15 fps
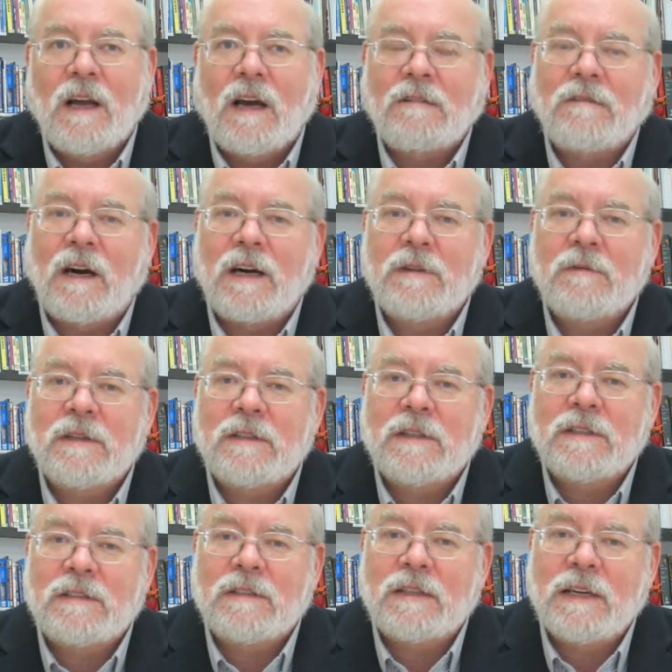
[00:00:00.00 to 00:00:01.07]
Along with
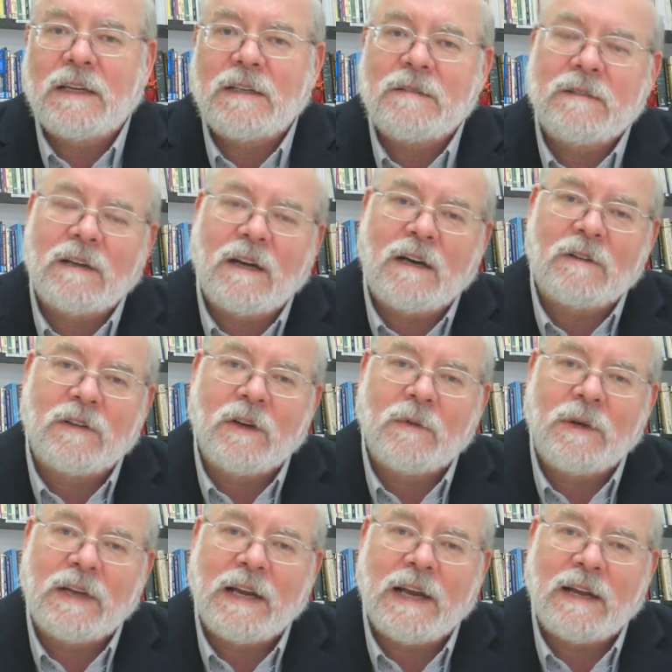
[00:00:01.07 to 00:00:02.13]
this then, although
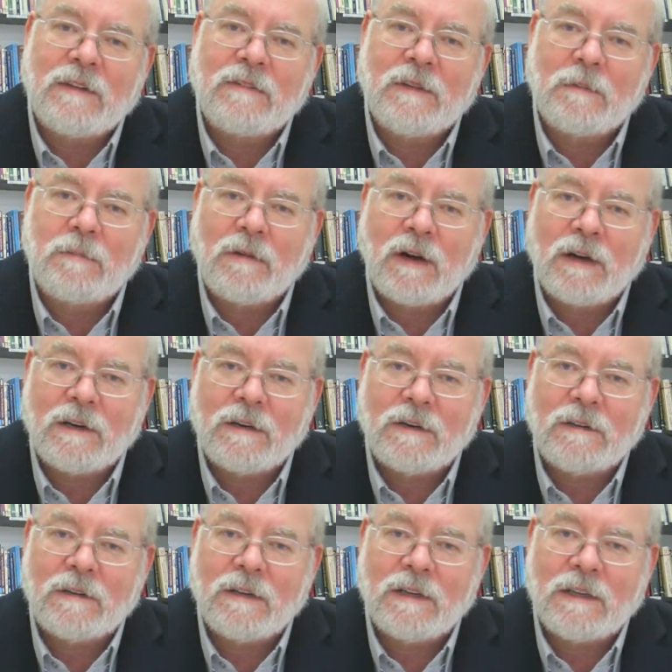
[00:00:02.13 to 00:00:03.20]
we have the
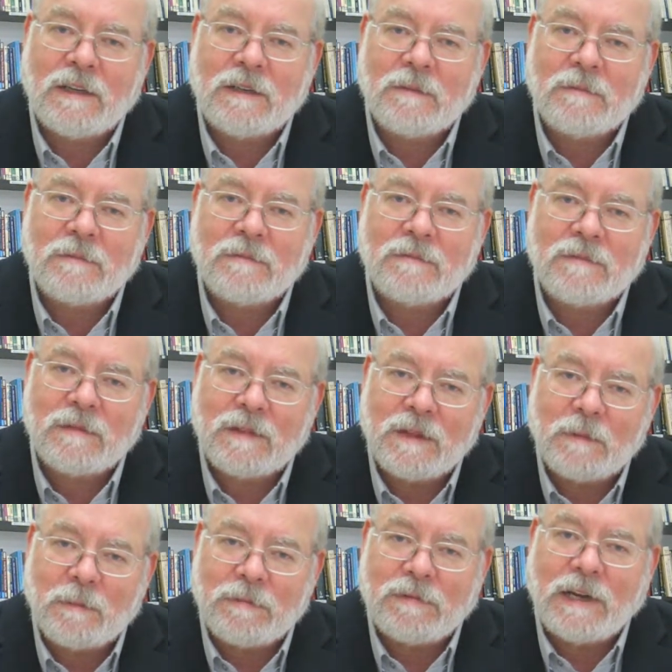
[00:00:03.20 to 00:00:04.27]
broader
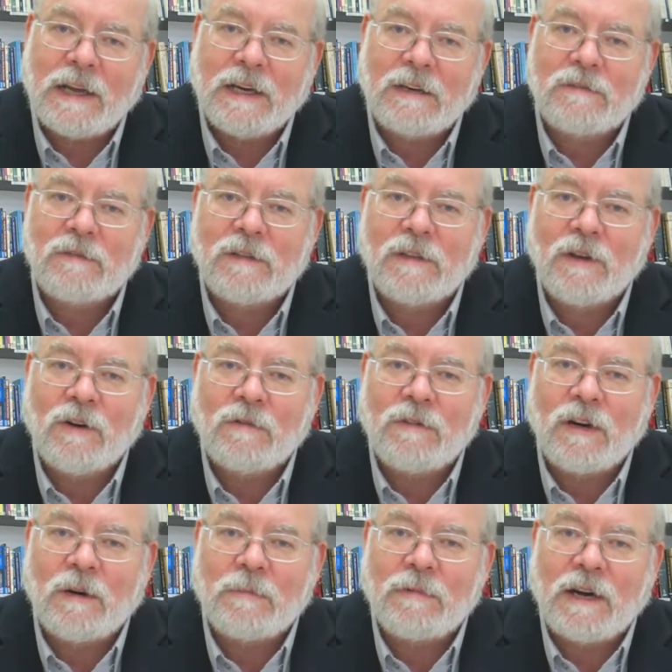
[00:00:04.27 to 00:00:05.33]
planning for the
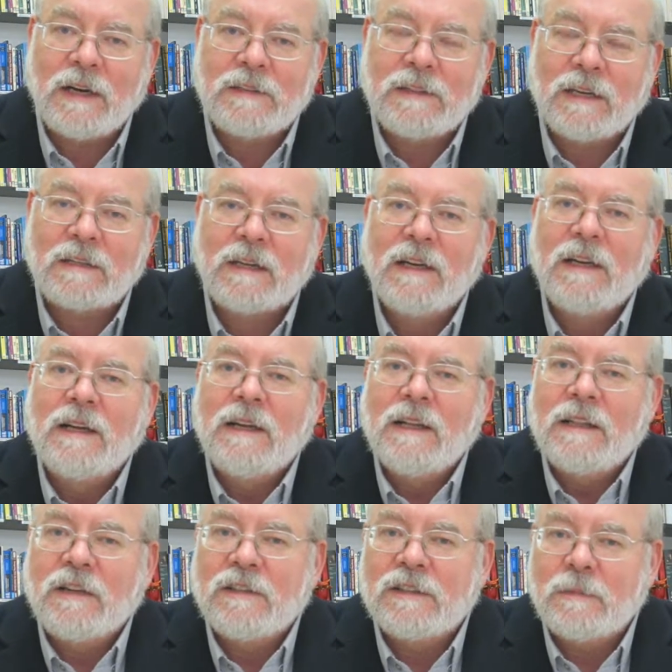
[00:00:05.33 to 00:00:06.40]
overall project,
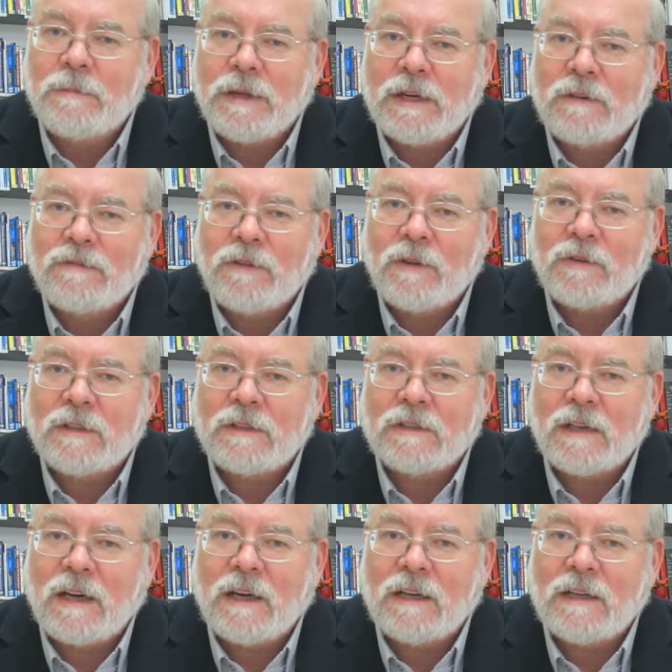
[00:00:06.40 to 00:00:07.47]
there's a big
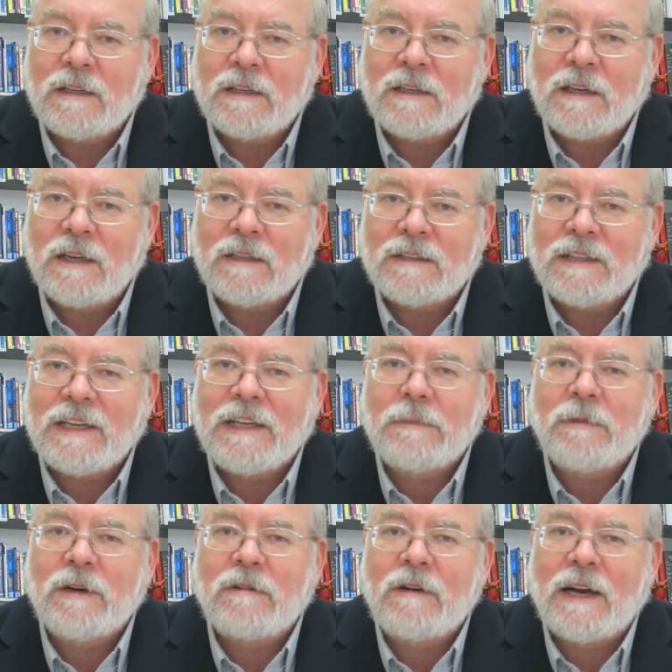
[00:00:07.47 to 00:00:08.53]
focus on
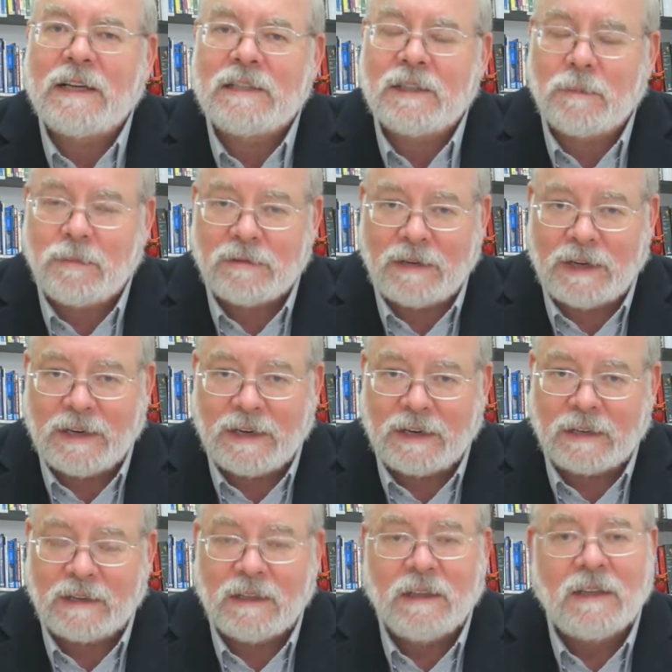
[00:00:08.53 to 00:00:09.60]
team horizon
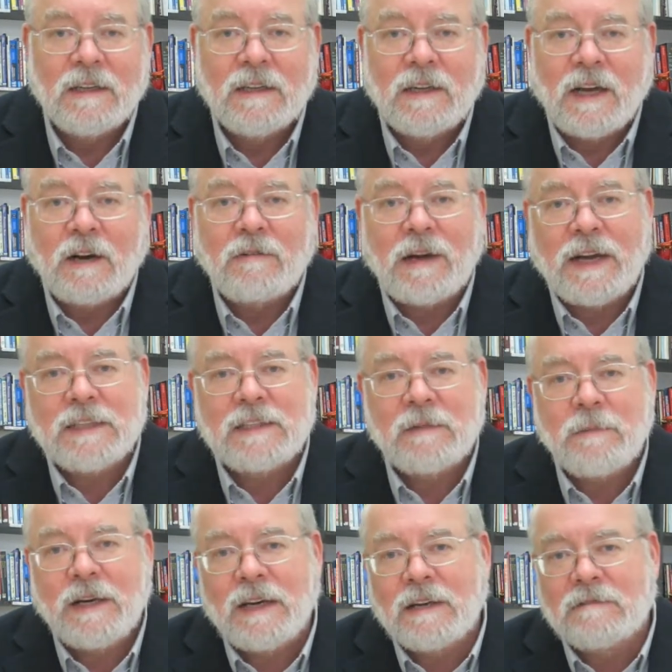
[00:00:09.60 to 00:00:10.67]
planning.
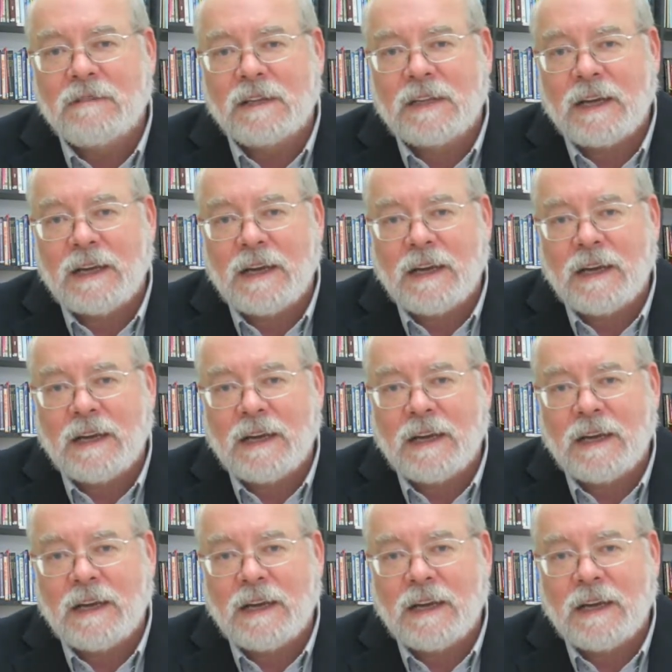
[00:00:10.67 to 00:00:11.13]
Horizon meaning looking